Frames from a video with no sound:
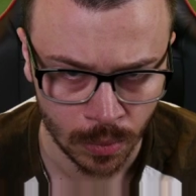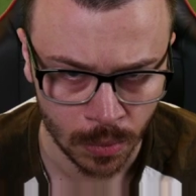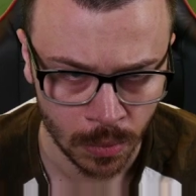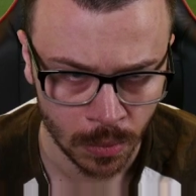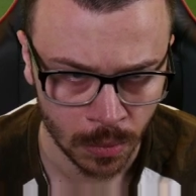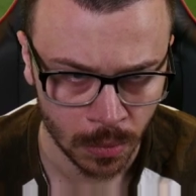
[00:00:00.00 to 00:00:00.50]

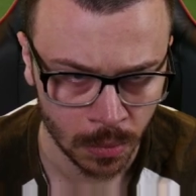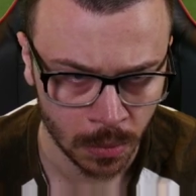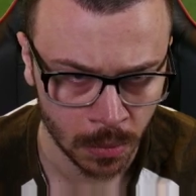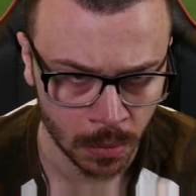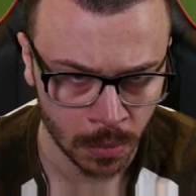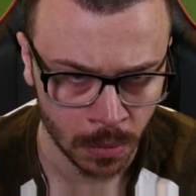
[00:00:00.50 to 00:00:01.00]

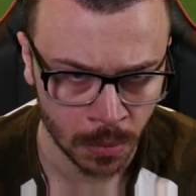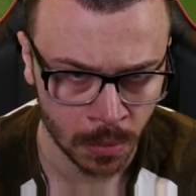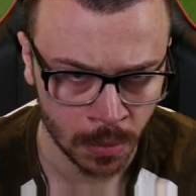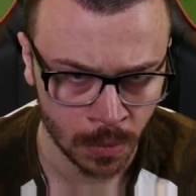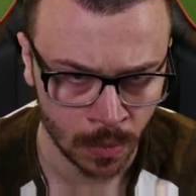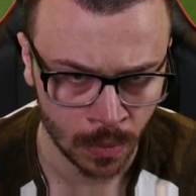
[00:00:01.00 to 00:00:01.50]

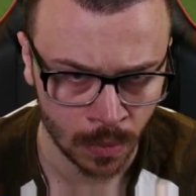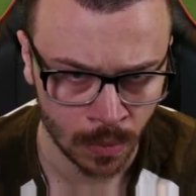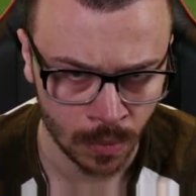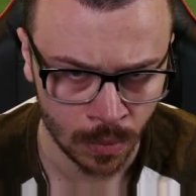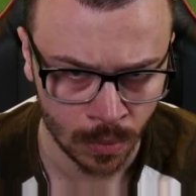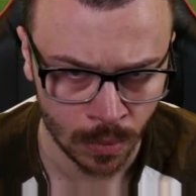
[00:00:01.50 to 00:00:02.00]

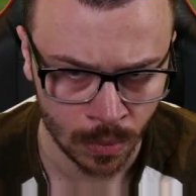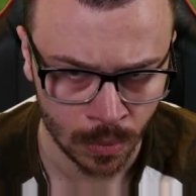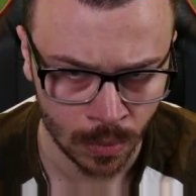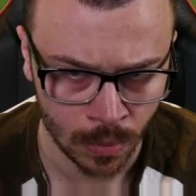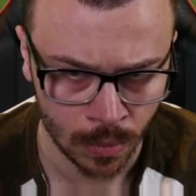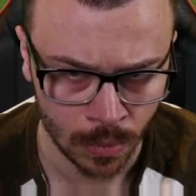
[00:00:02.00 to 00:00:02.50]

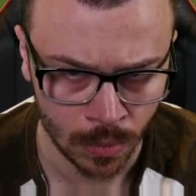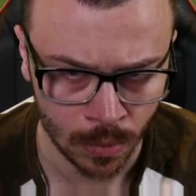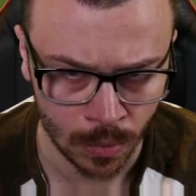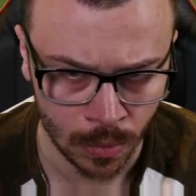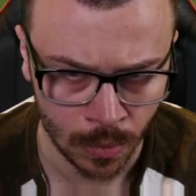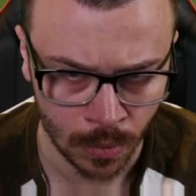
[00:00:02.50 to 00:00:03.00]

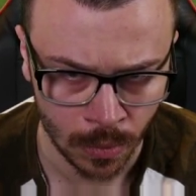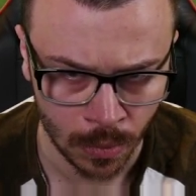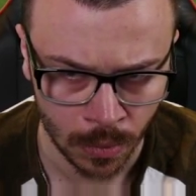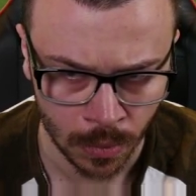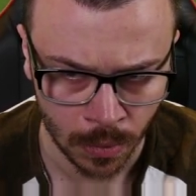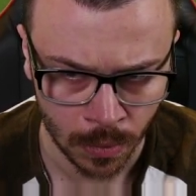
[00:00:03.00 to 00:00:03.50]
No one is speaking in this clip.